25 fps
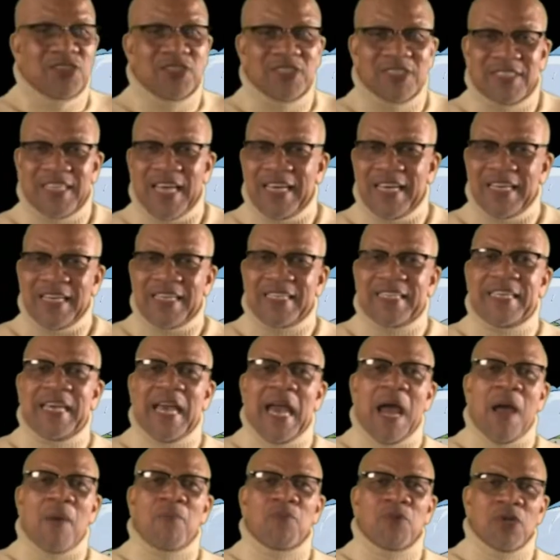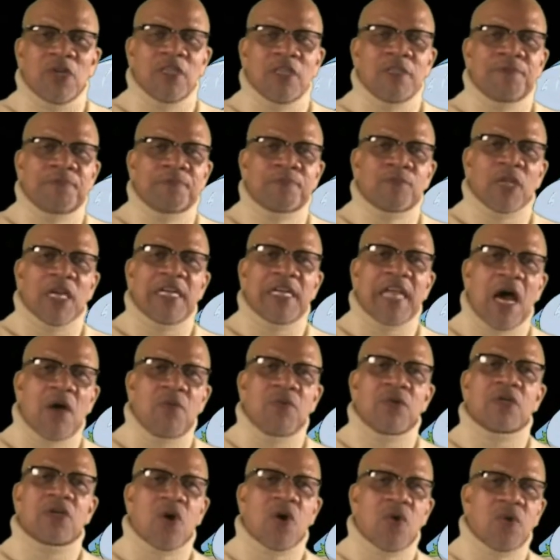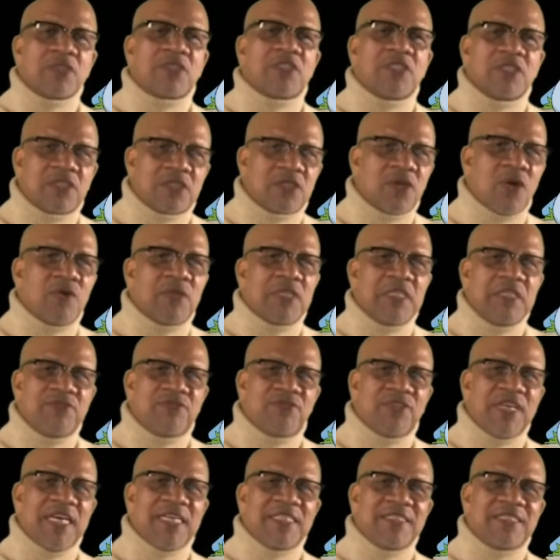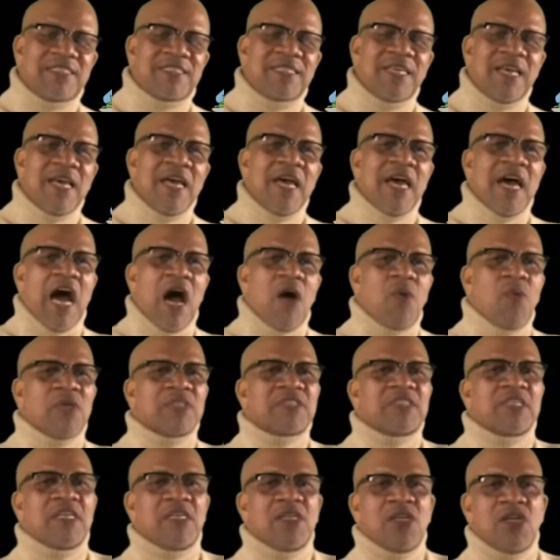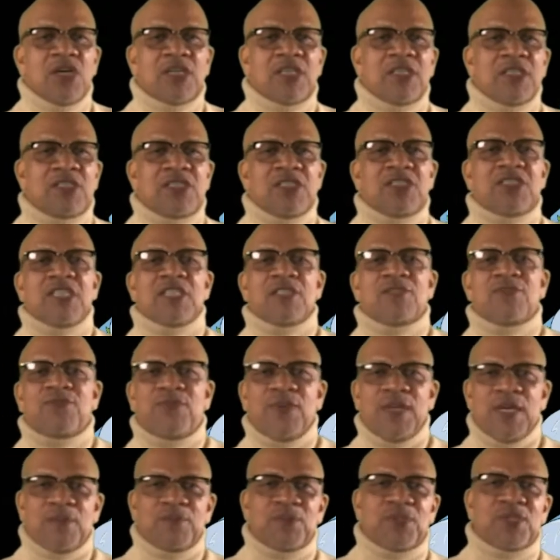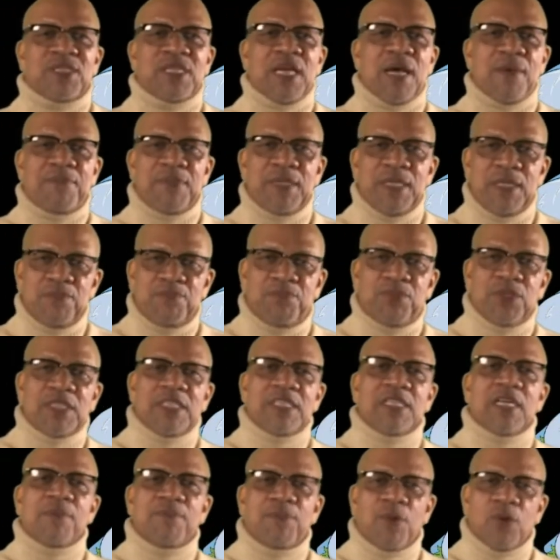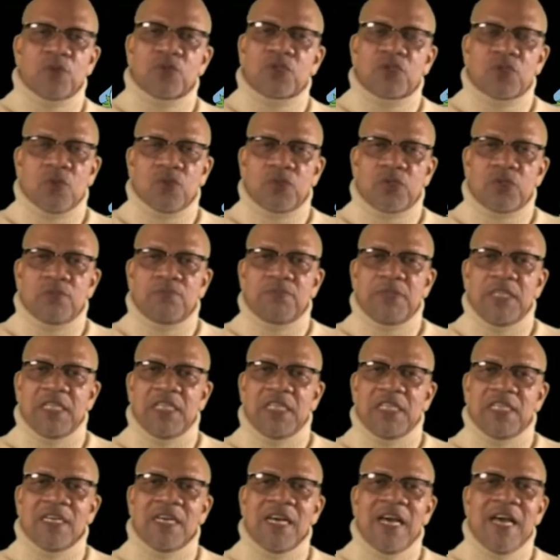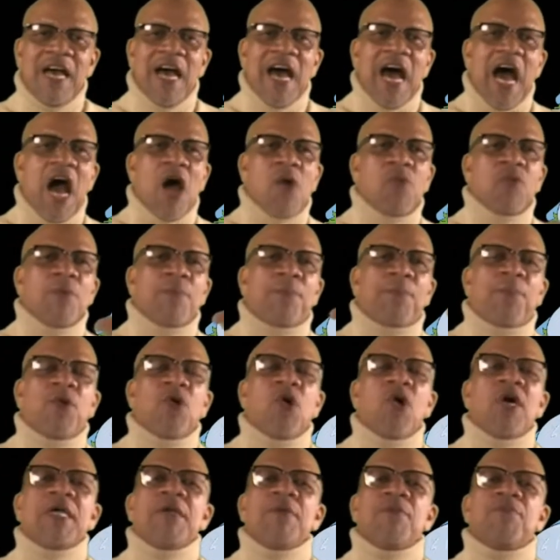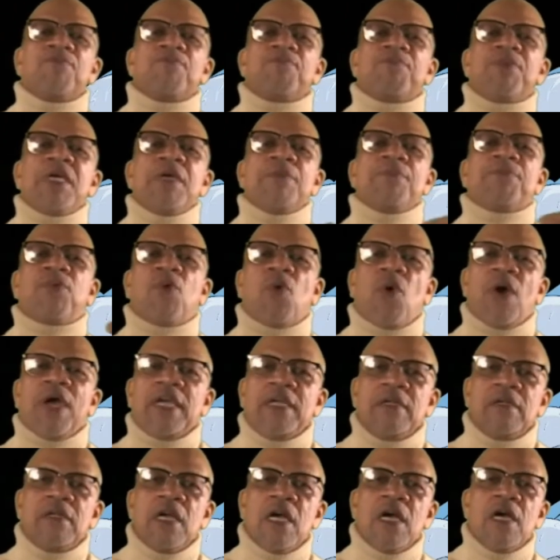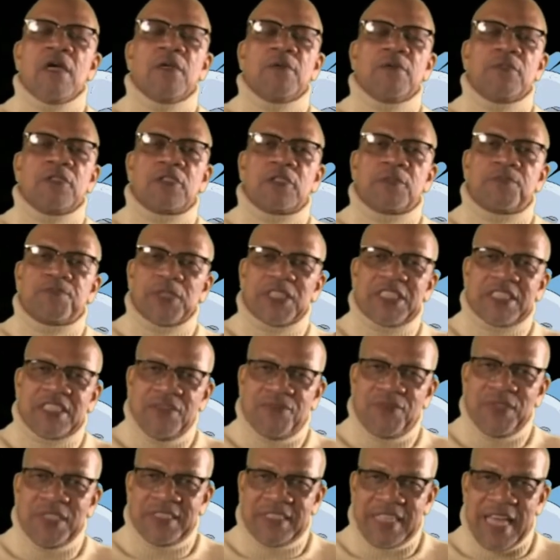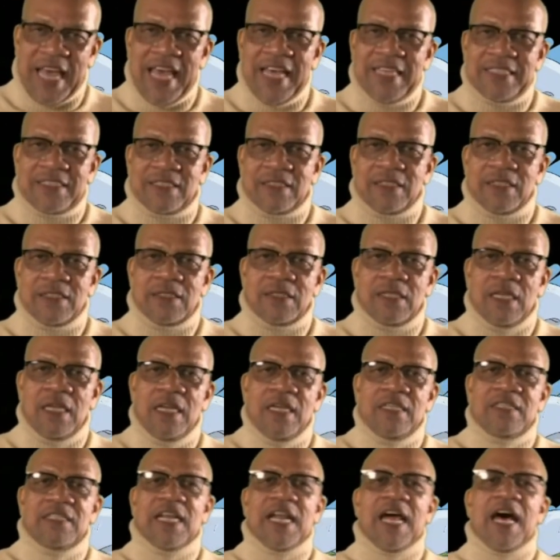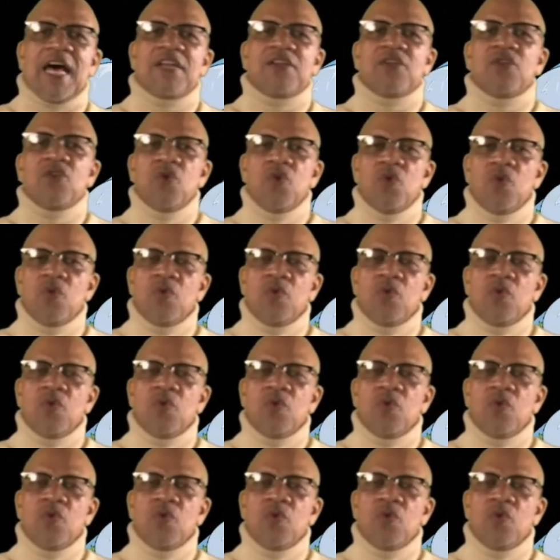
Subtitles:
take a camera and I would go into certain events. I wasn't looking to just film stepping and put it up on social media. I would pinpoint specific dancers that I knew